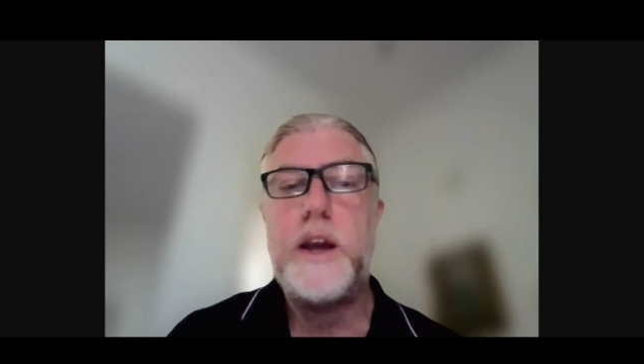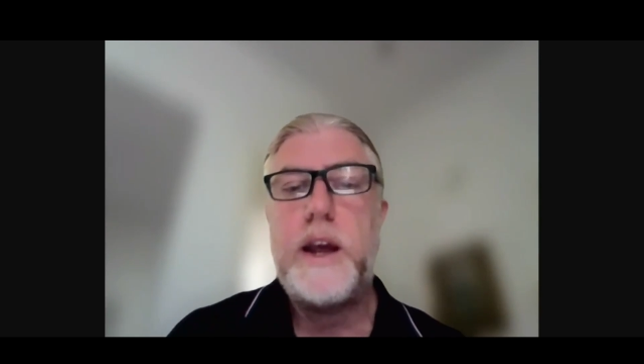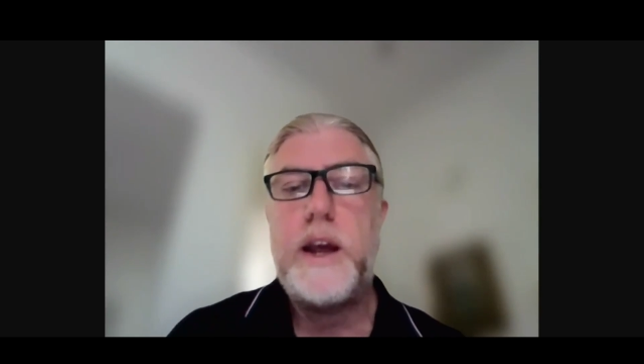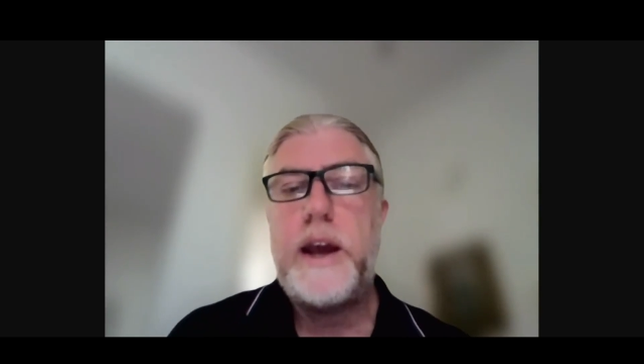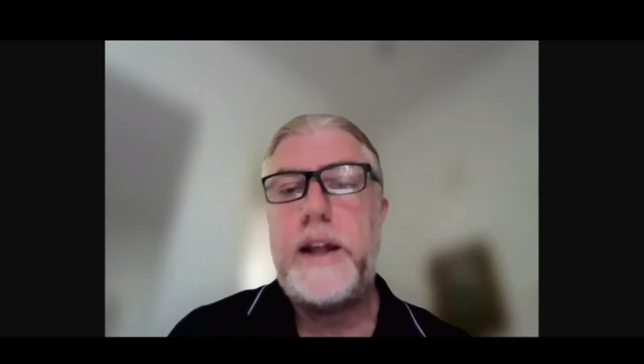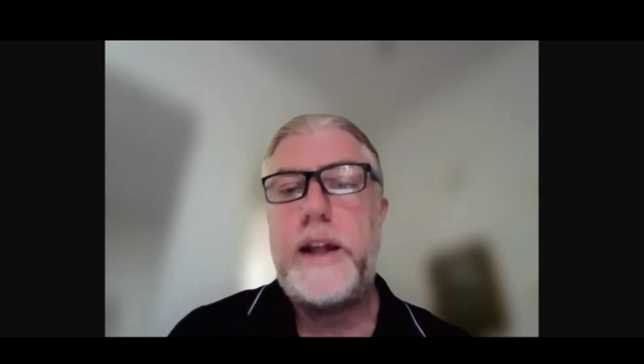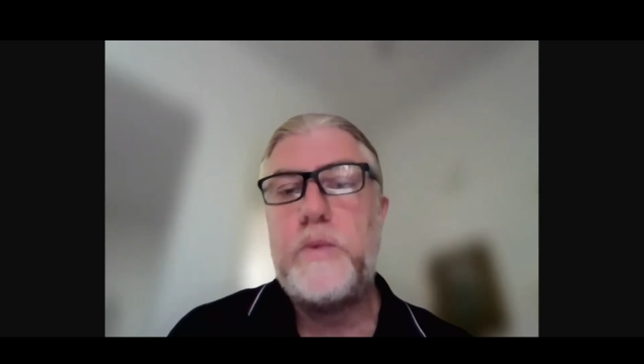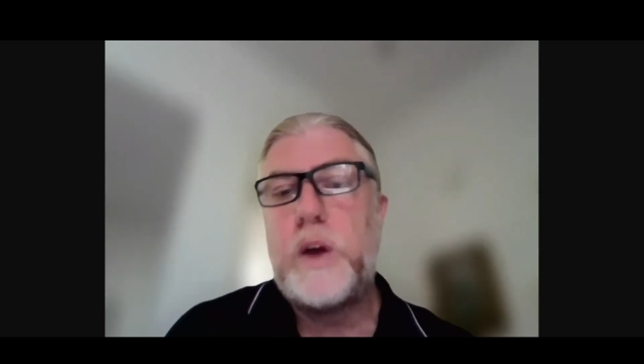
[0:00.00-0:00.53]

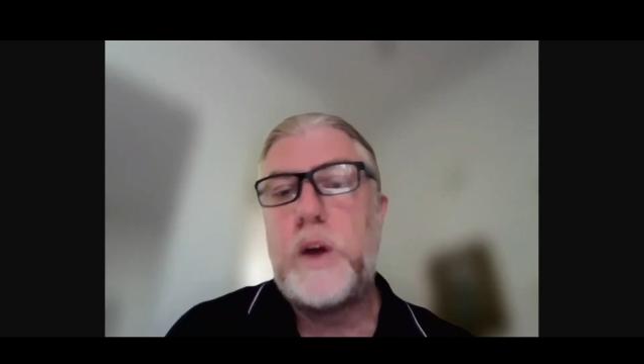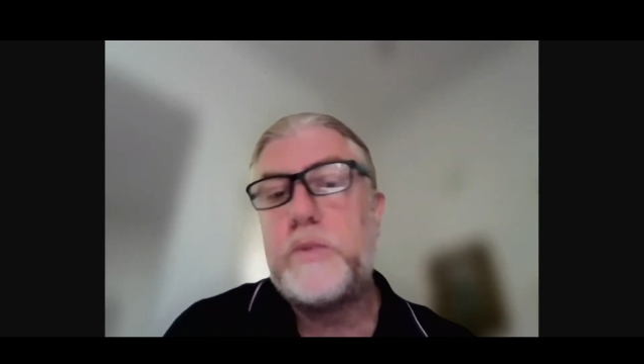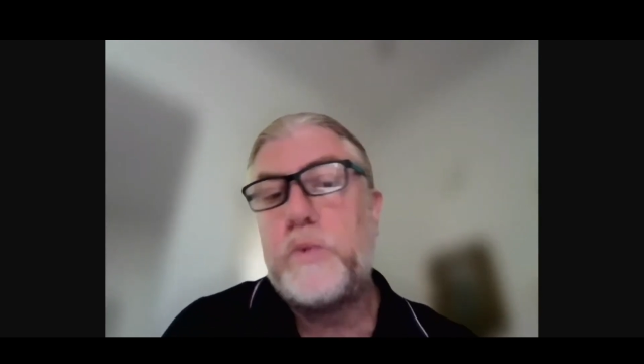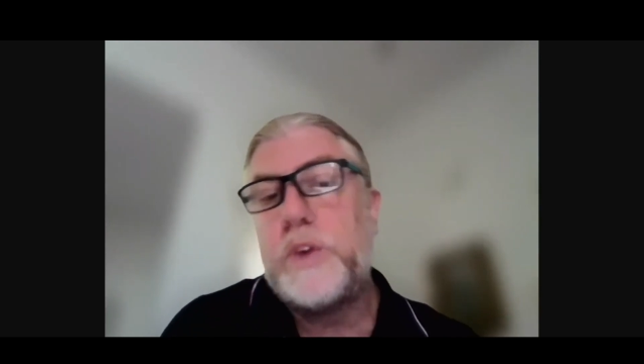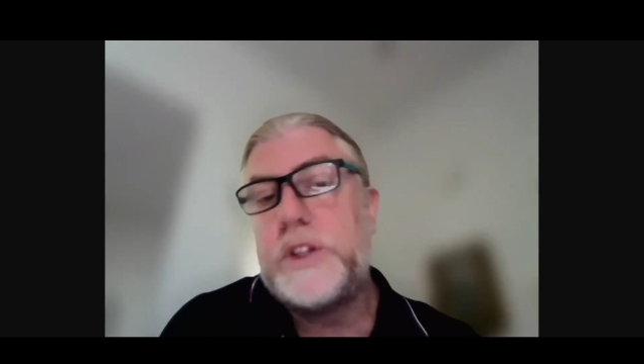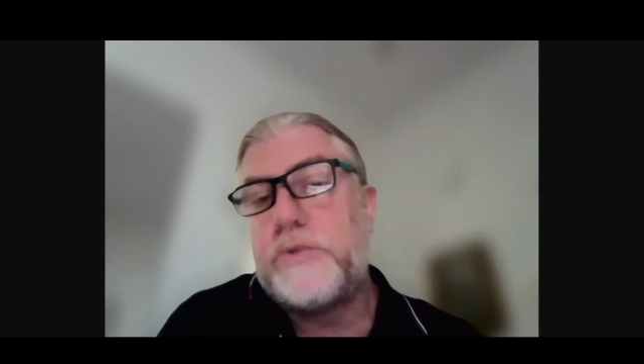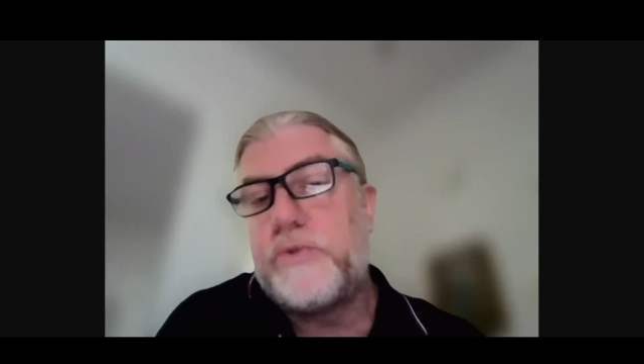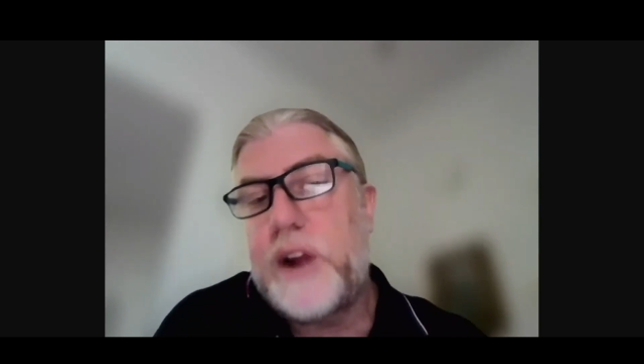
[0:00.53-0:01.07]
And what
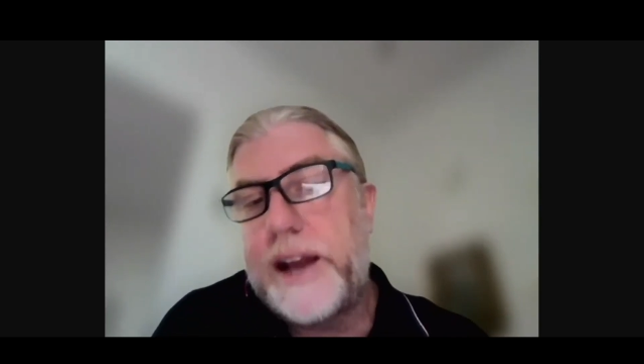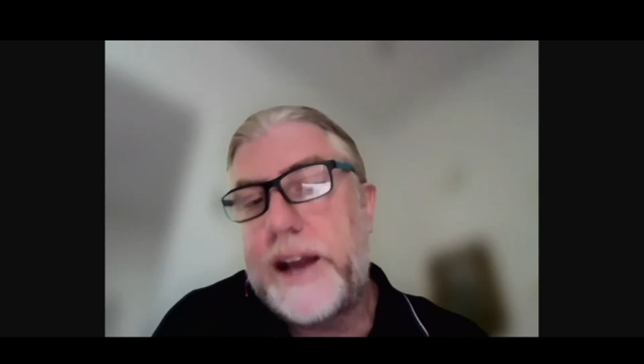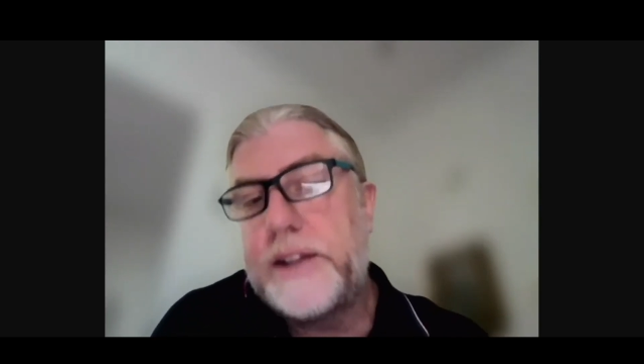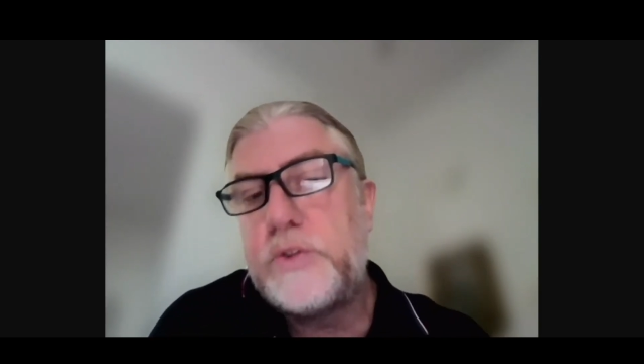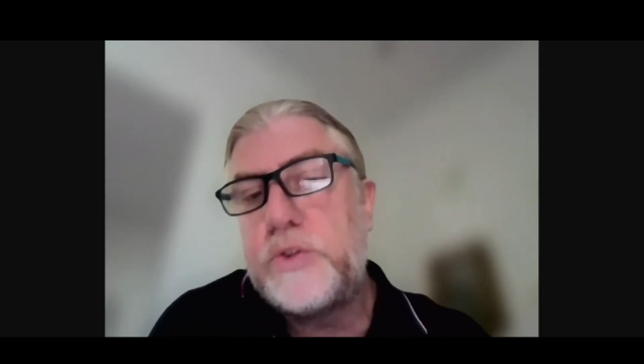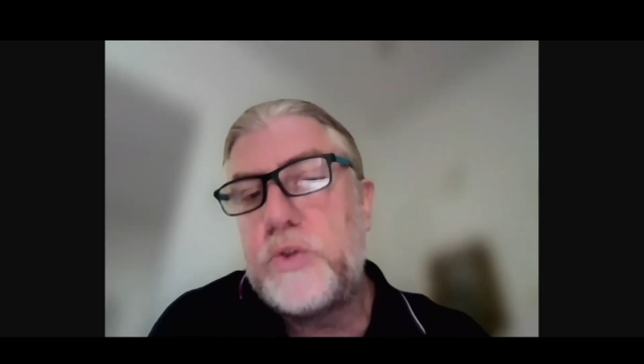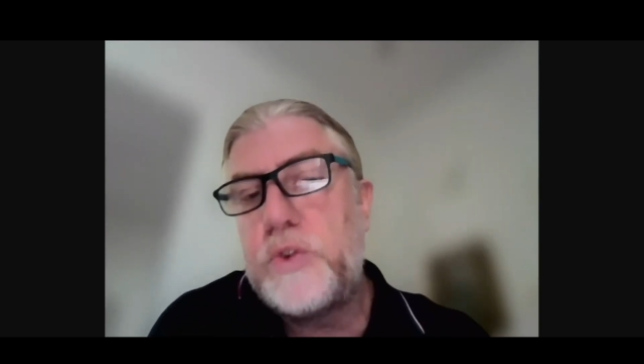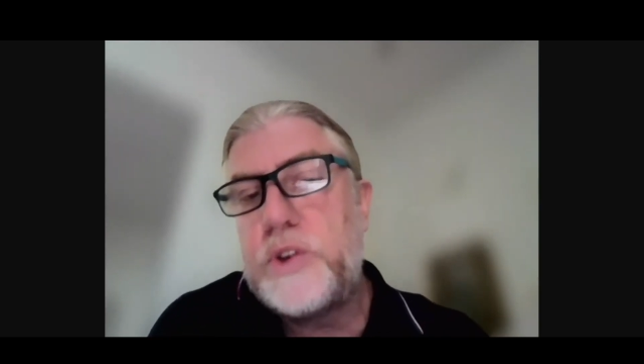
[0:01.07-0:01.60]
we try
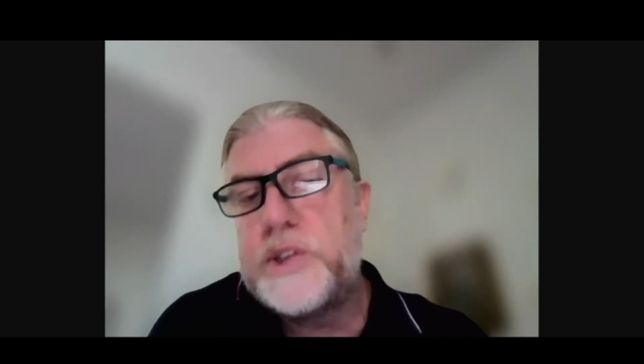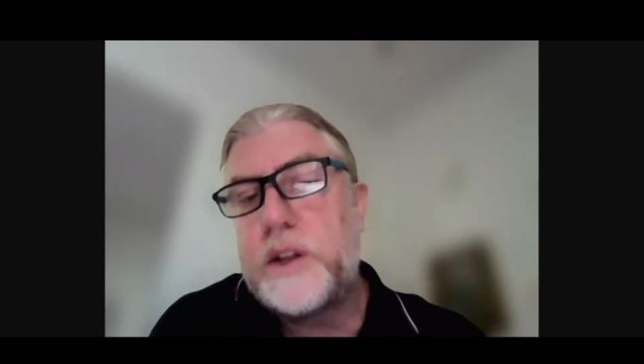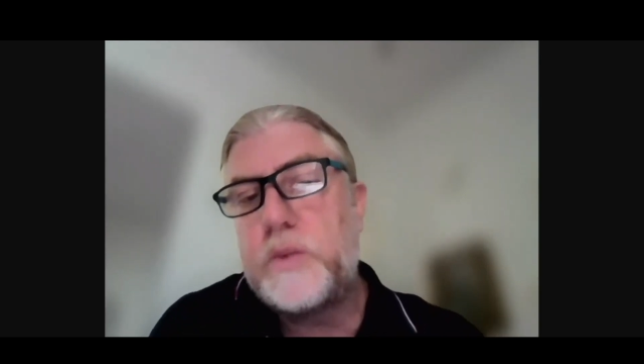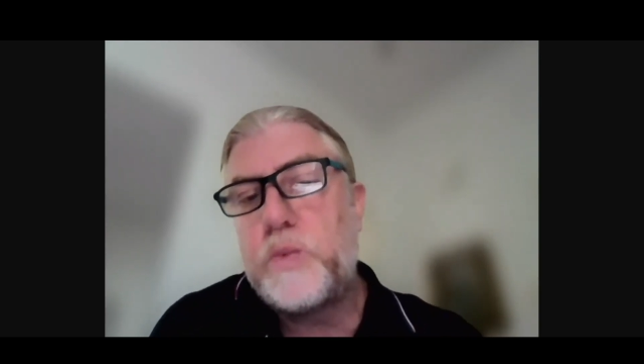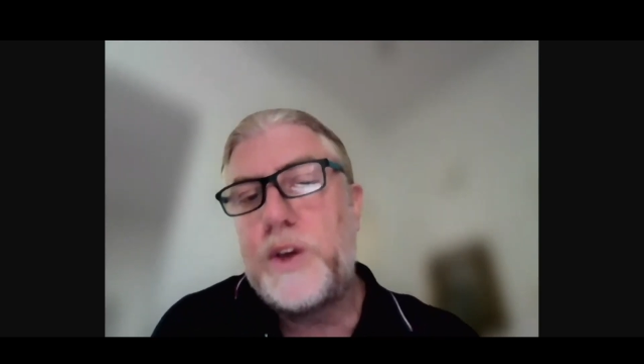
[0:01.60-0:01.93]
to do is that